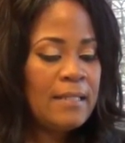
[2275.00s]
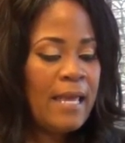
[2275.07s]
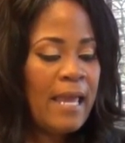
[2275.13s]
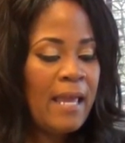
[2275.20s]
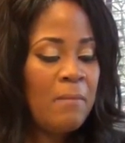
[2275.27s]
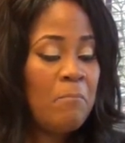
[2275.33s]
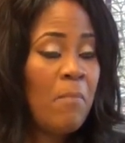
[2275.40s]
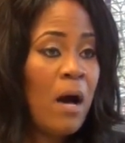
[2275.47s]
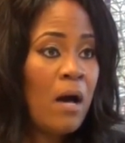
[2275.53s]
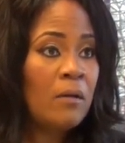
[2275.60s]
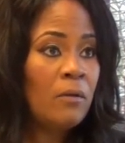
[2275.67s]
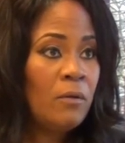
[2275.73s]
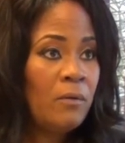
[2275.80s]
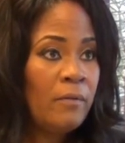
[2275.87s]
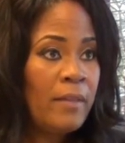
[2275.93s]
a
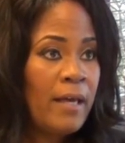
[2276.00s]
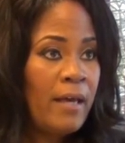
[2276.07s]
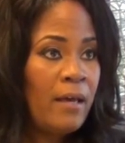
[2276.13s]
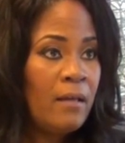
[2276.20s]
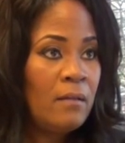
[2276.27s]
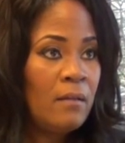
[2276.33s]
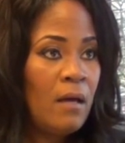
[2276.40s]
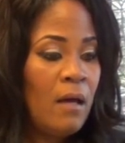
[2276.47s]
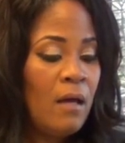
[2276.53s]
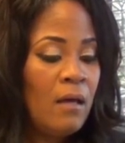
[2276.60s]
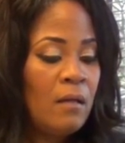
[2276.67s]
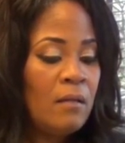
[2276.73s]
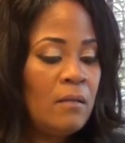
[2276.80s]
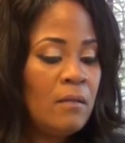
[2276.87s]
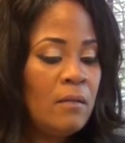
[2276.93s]
model that
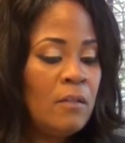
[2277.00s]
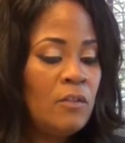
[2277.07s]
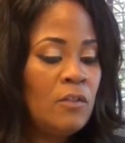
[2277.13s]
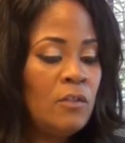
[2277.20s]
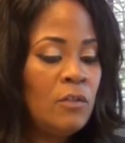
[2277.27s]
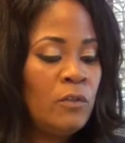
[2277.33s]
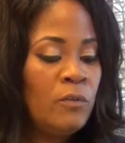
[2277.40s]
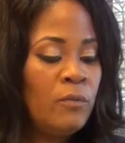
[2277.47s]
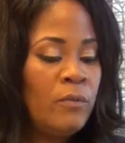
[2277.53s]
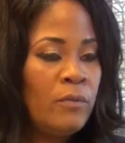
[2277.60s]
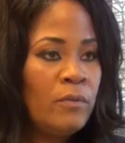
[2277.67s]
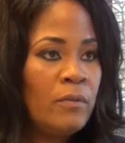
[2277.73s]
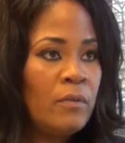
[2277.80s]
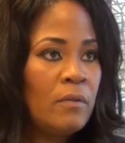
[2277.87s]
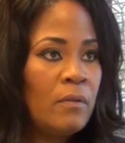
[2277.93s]
uh, the Duluth
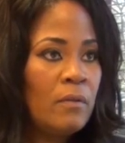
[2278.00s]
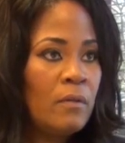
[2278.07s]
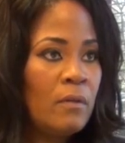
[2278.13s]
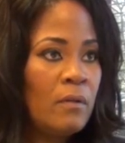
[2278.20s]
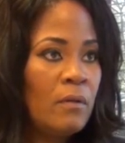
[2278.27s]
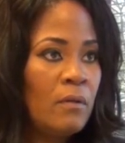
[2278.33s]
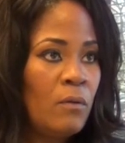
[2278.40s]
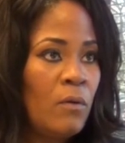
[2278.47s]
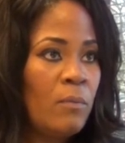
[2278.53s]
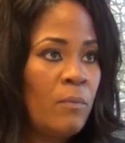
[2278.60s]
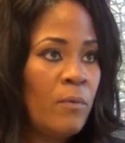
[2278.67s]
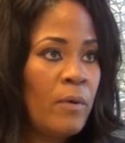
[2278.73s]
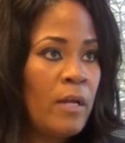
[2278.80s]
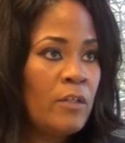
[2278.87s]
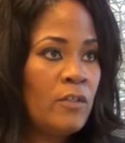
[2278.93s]

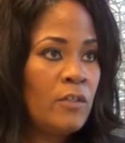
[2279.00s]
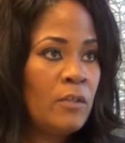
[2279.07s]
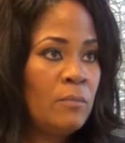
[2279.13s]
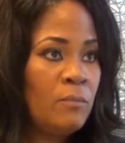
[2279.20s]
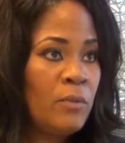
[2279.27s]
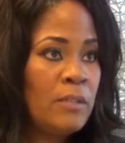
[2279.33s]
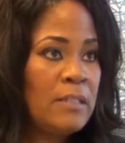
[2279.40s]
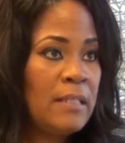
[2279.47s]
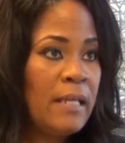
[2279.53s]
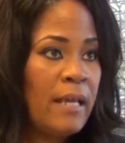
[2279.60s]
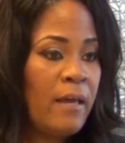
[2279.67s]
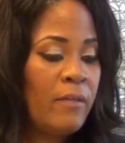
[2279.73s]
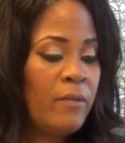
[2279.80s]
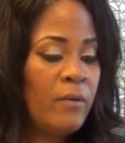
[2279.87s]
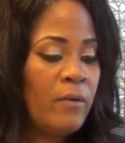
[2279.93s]
corporation put
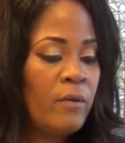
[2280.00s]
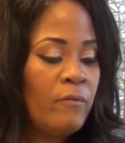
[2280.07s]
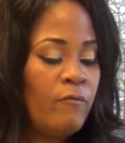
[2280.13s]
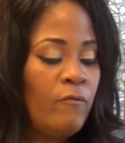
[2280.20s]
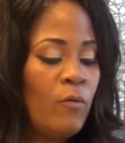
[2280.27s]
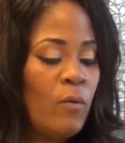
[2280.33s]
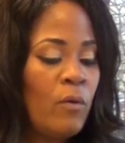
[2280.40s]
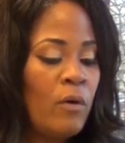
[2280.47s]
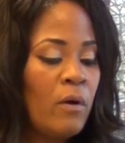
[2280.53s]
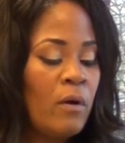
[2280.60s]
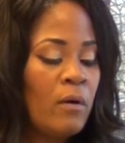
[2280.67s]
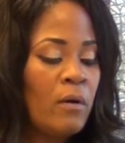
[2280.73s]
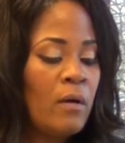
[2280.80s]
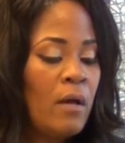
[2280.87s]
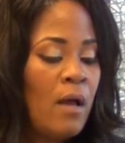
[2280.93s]
together
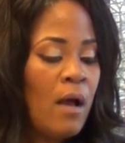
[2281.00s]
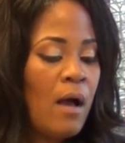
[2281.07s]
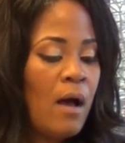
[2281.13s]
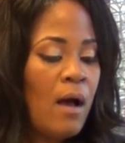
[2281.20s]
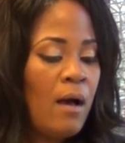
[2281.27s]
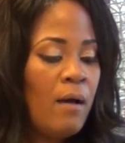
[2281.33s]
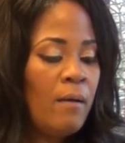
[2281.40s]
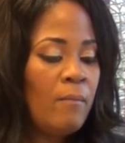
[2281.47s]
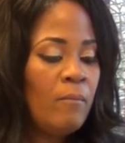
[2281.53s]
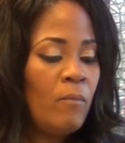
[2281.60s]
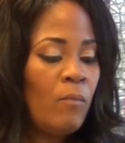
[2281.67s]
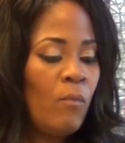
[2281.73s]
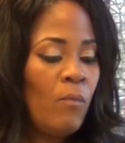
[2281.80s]
for um,